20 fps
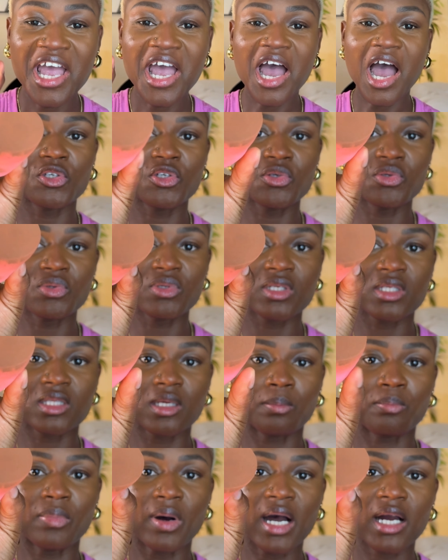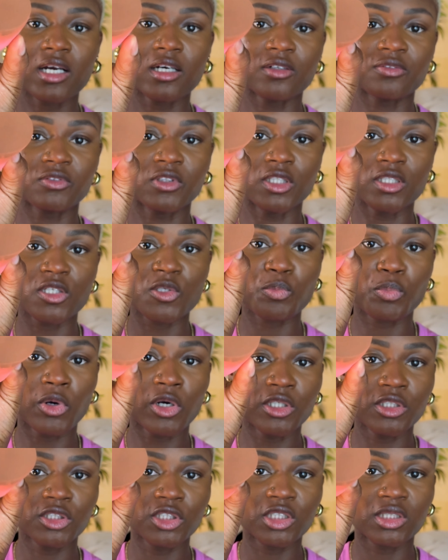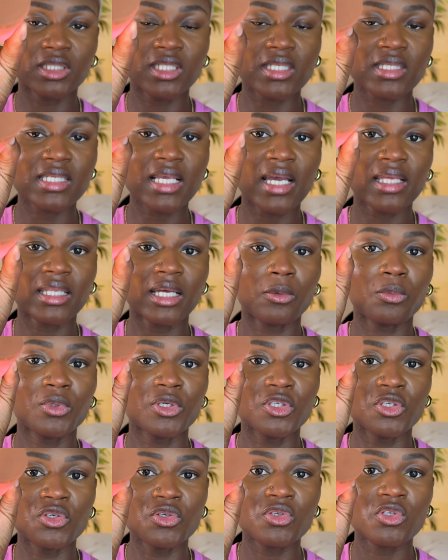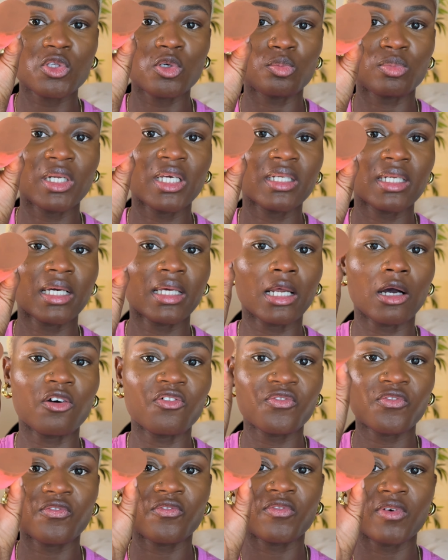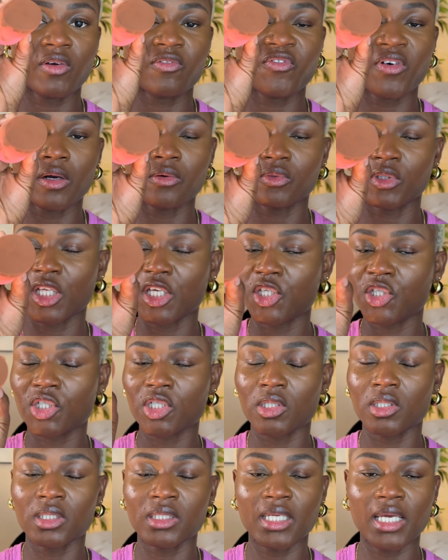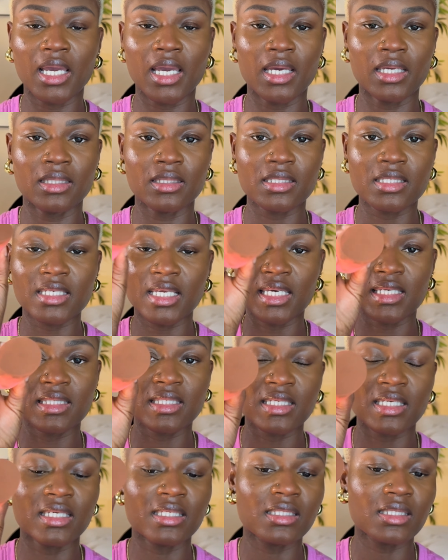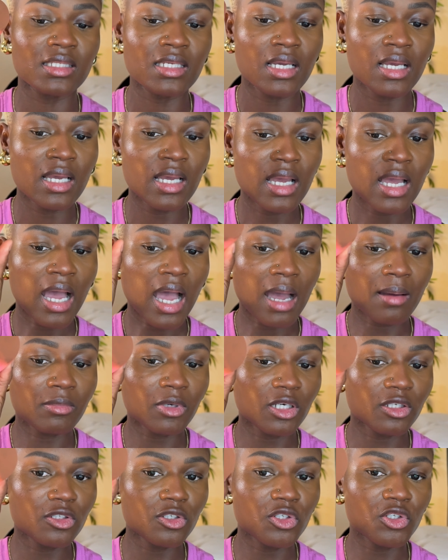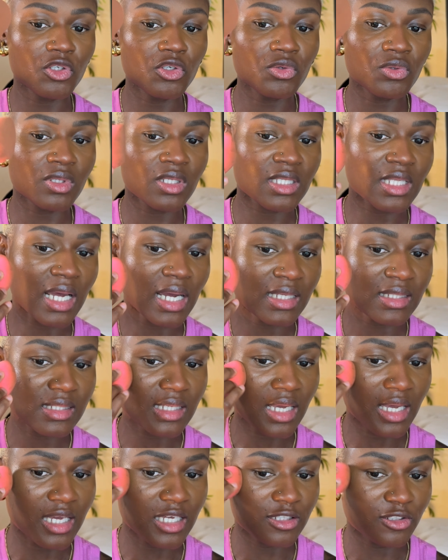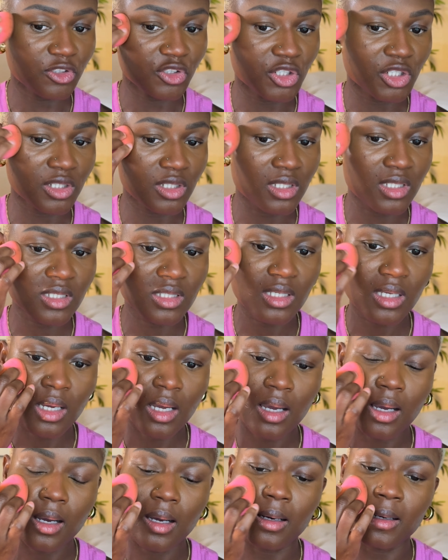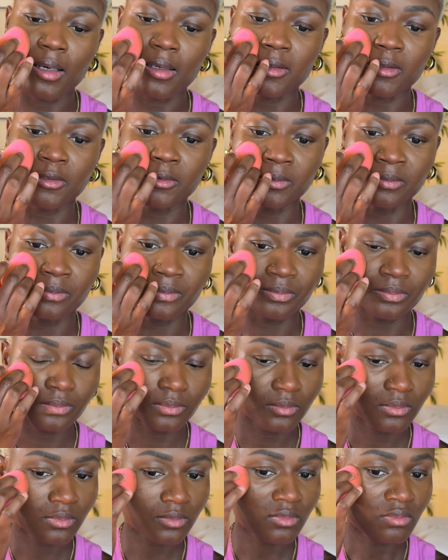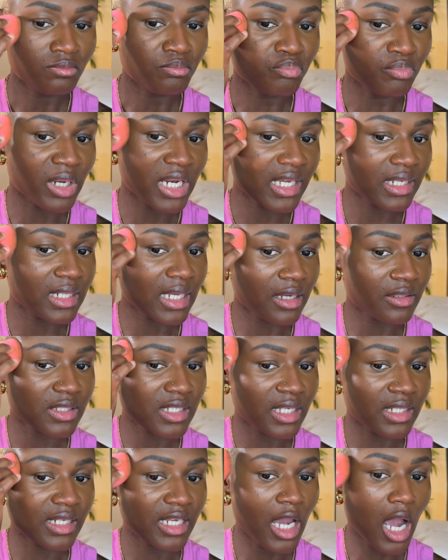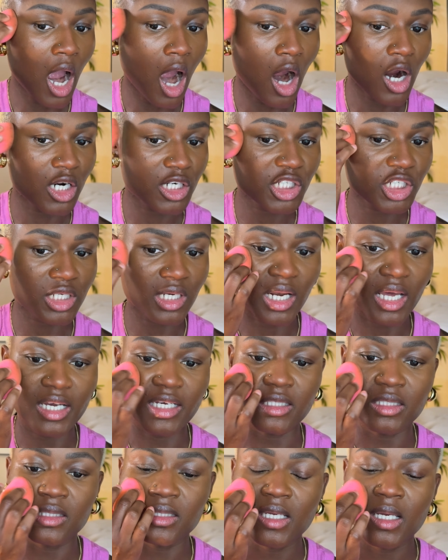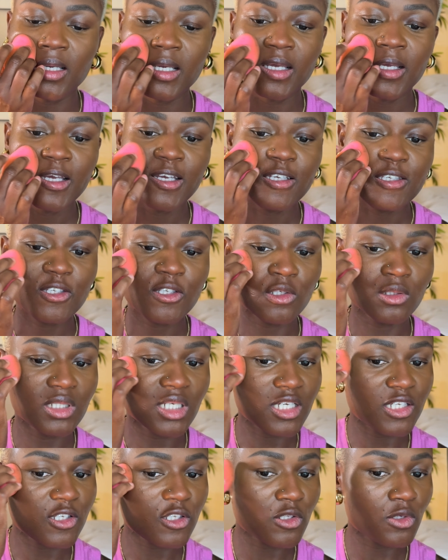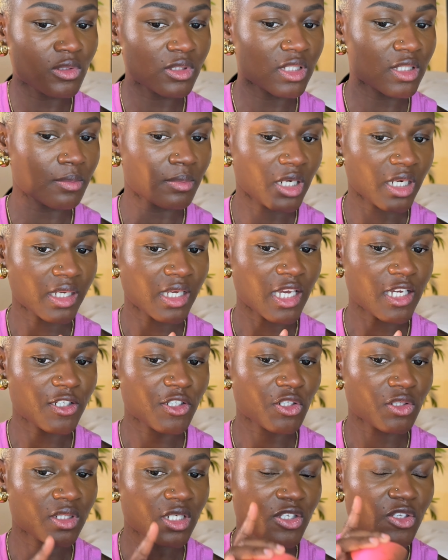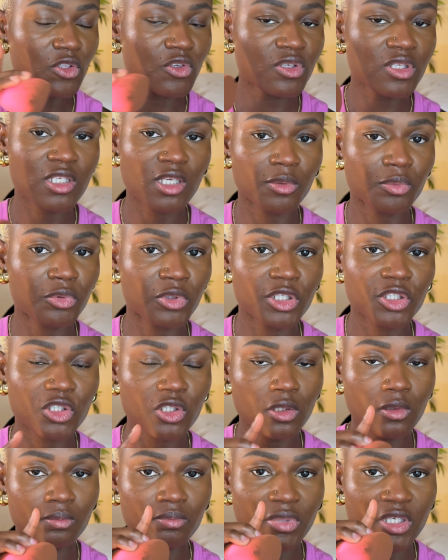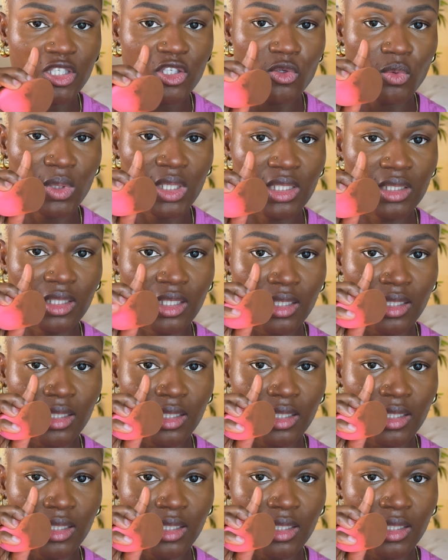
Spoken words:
use the back of the sponge, the side that we used to blend out our foundation and skin tint. I'm gonna use that and just blend out any harsh line, so there's no demarcation, there's no separation between